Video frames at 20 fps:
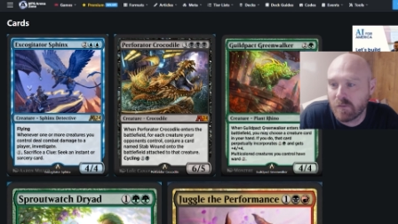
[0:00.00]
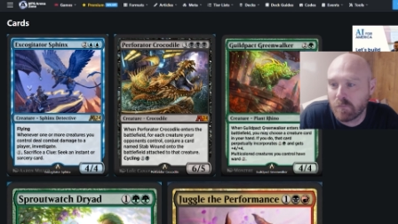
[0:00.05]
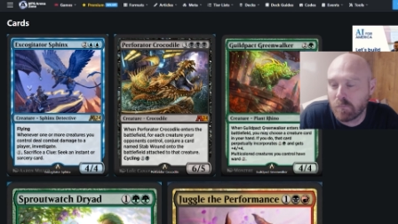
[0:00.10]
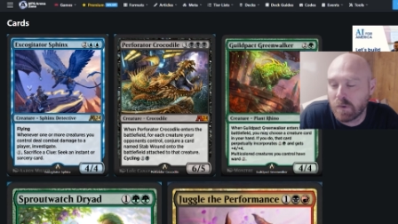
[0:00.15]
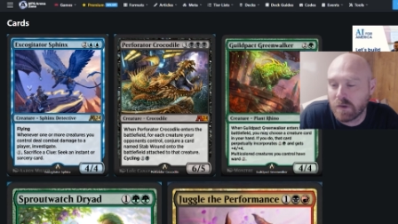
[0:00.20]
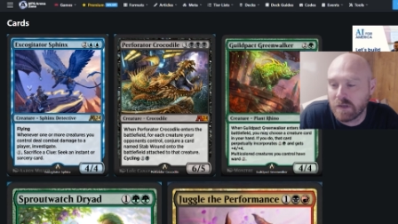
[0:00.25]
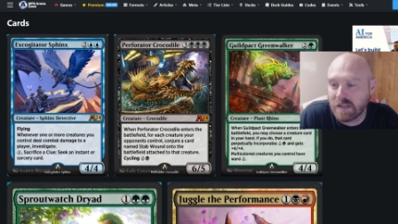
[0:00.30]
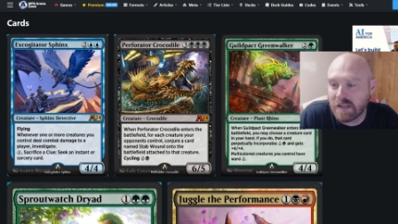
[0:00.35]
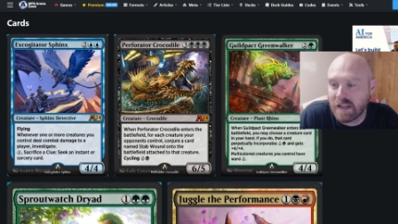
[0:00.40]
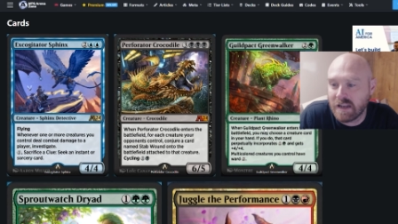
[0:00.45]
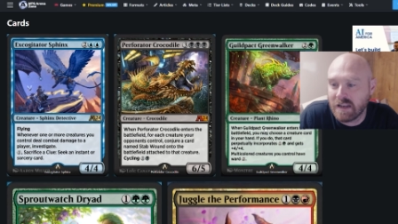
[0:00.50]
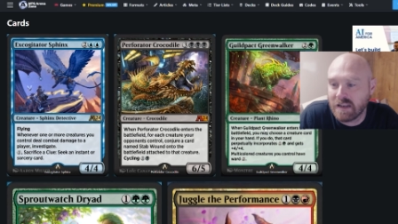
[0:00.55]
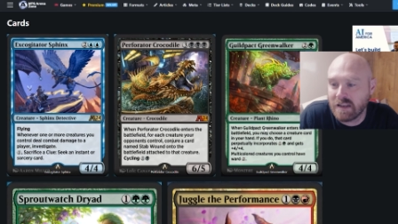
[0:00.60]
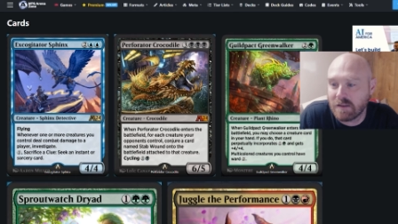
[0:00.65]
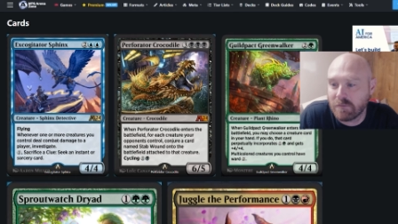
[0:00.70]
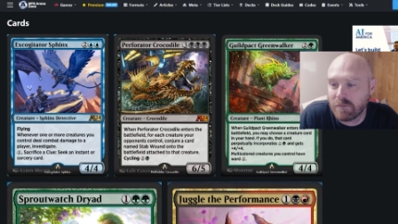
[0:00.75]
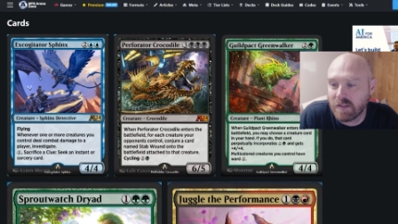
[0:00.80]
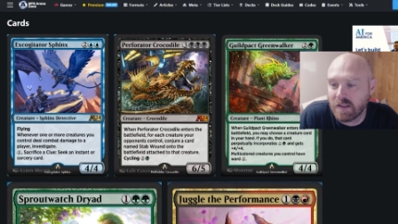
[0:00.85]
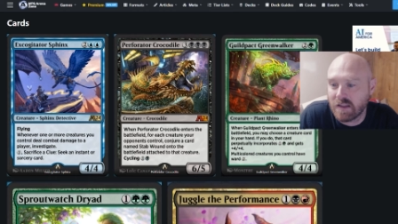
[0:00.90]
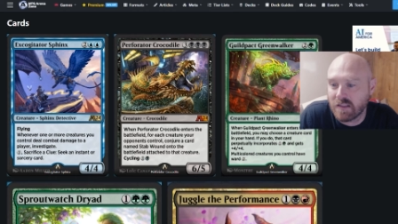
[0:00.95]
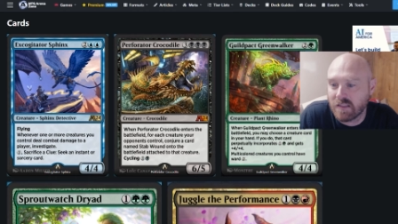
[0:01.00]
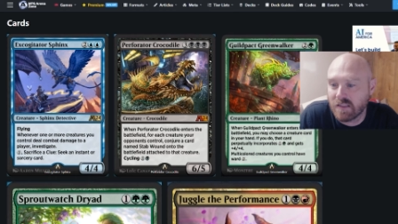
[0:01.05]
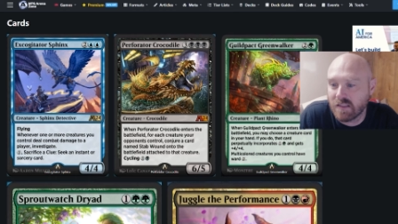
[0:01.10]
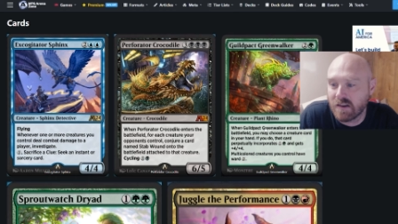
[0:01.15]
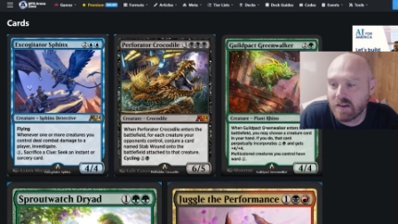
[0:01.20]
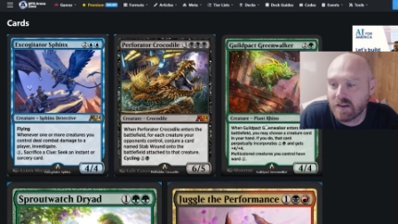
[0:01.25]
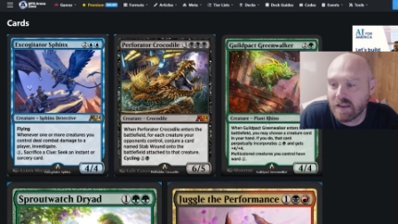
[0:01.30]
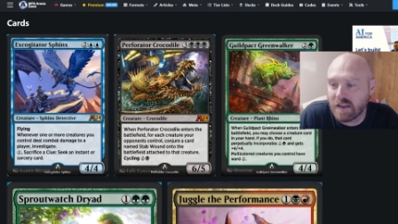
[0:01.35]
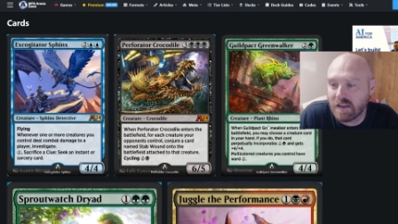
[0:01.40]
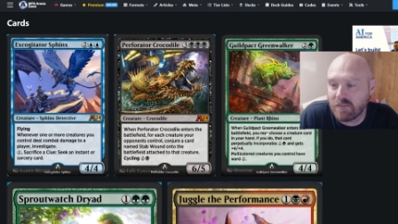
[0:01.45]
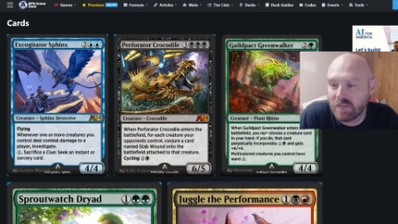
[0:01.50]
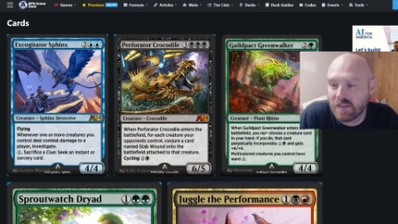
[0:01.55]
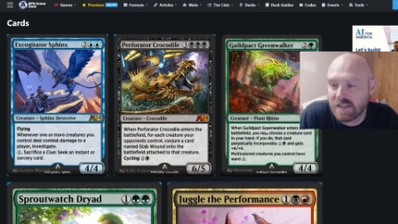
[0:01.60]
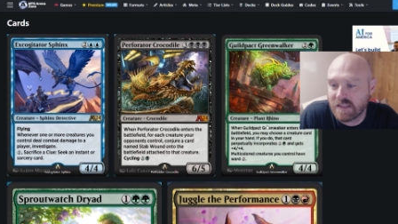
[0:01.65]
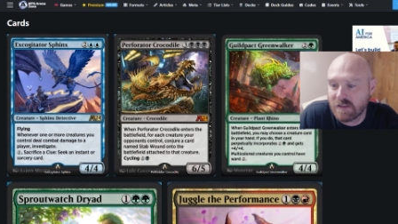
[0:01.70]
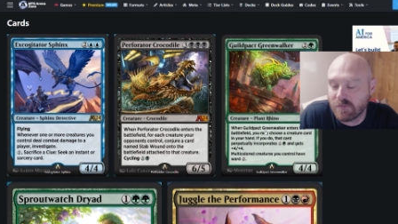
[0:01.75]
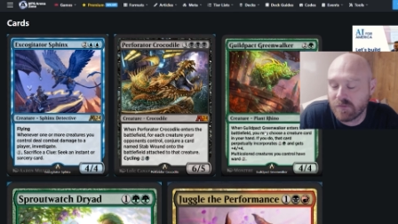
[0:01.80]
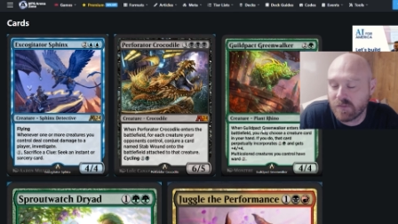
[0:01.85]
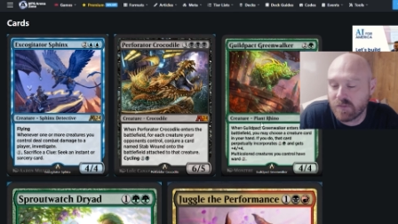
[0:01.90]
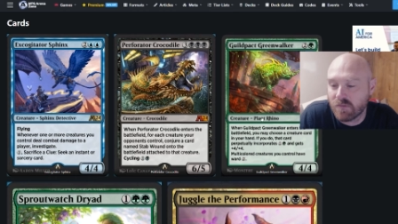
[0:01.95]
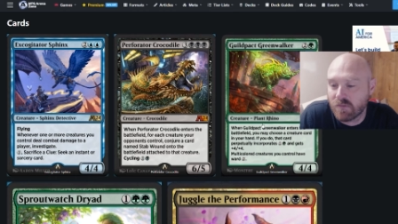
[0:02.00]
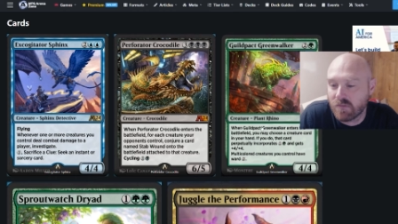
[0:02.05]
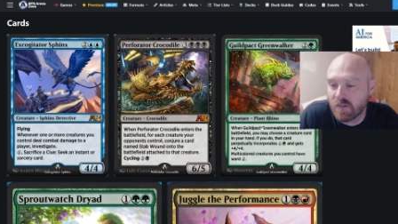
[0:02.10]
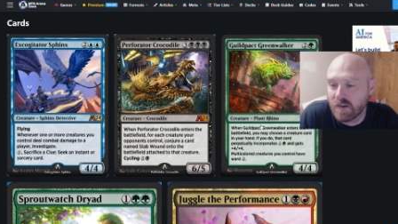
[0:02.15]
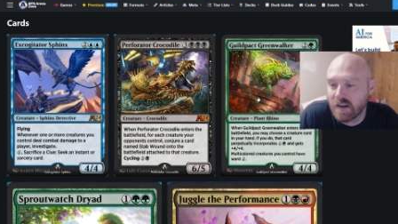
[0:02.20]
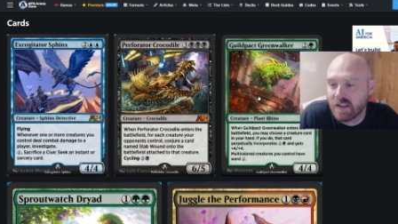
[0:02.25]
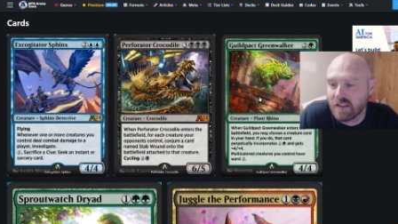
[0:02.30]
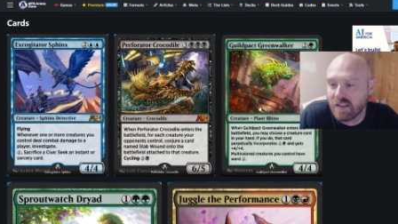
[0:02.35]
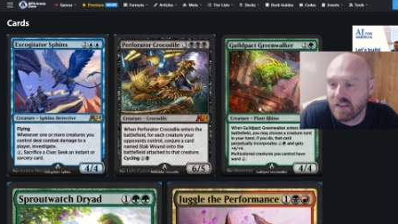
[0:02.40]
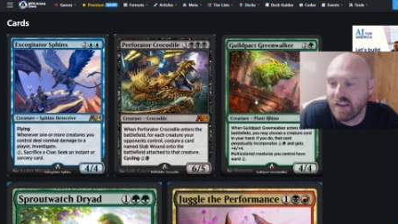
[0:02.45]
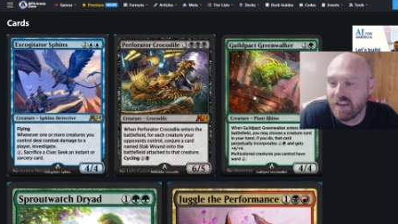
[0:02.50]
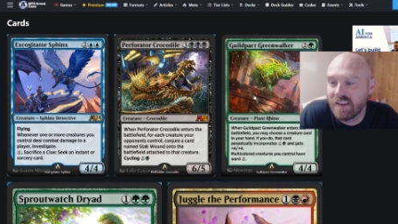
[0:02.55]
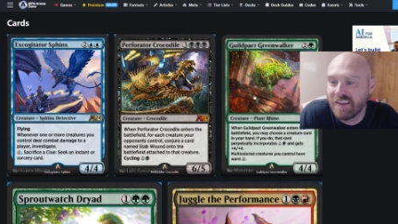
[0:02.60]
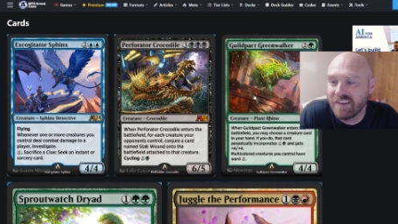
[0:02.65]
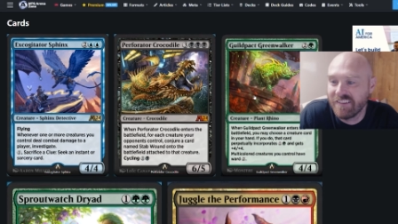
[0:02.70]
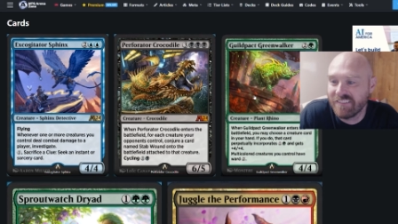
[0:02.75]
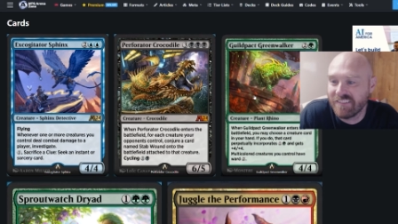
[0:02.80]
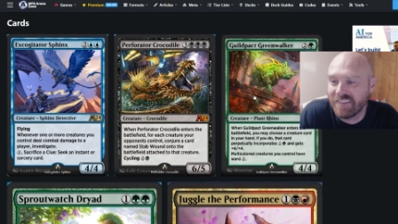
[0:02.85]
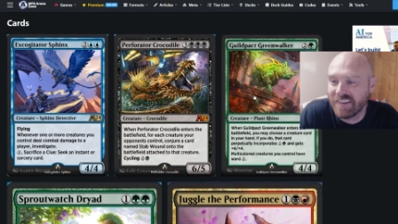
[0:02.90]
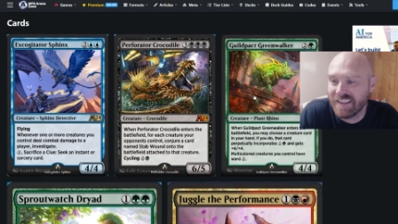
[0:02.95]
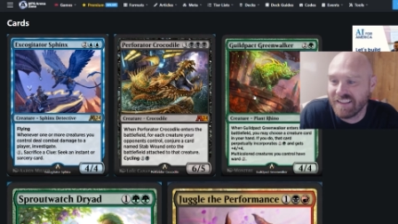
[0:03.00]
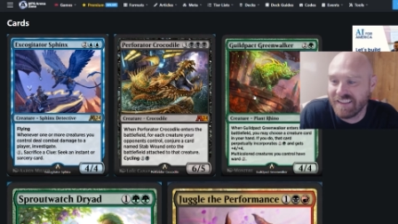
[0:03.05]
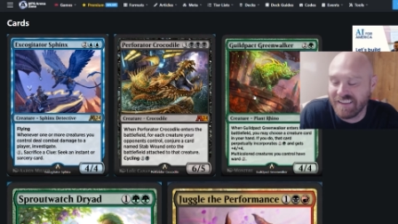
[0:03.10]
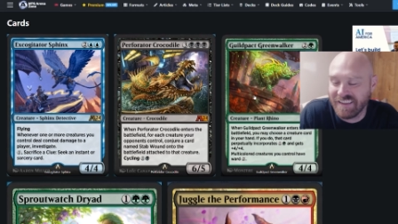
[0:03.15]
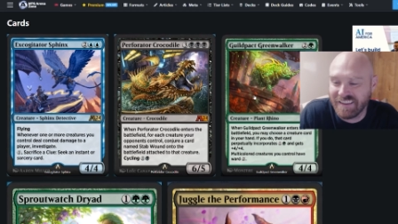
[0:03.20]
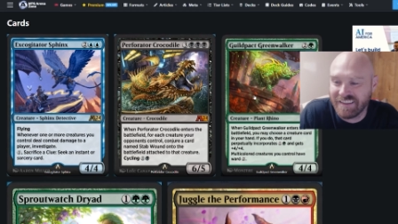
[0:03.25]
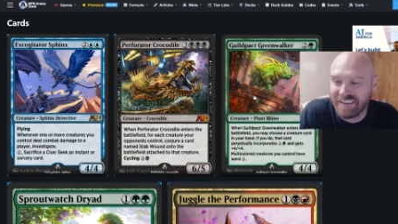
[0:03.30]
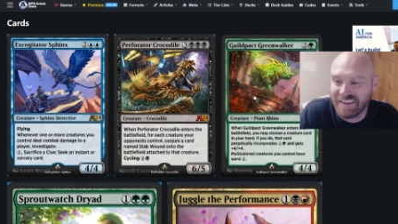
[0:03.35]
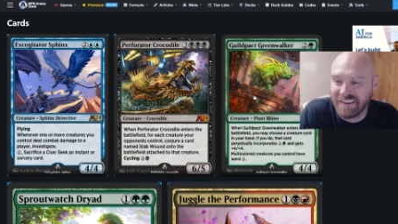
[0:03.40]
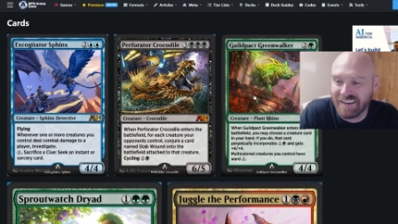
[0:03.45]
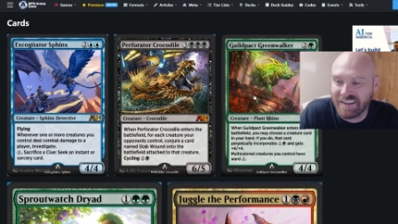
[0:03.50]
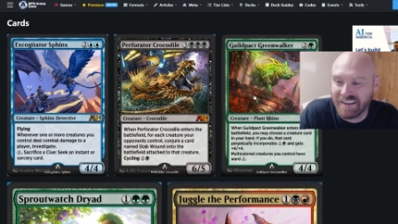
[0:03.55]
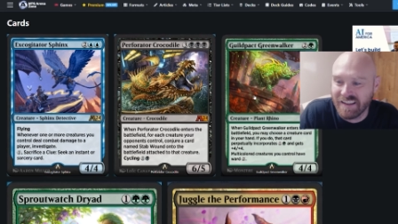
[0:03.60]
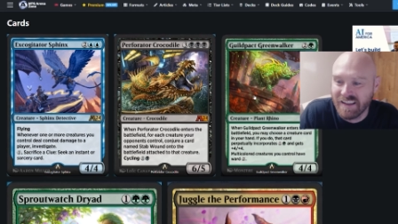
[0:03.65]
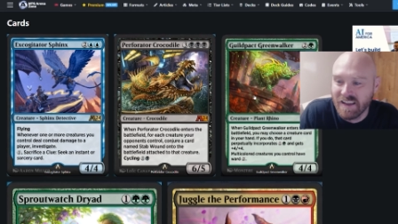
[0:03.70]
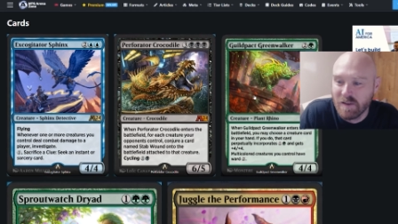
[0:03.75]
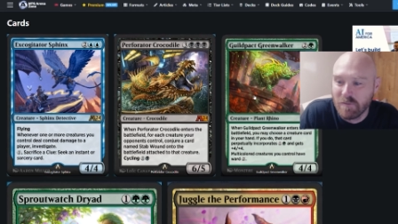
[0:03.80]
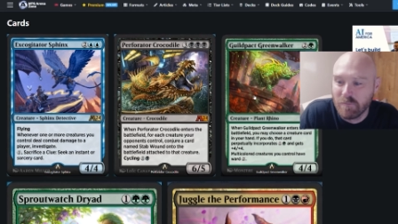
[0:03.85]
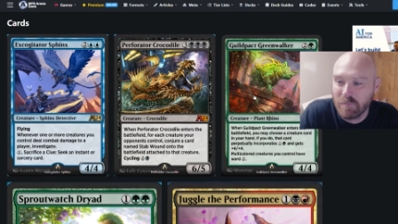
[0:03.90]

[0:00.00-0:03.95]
put in any type of like long game, this seems really really good.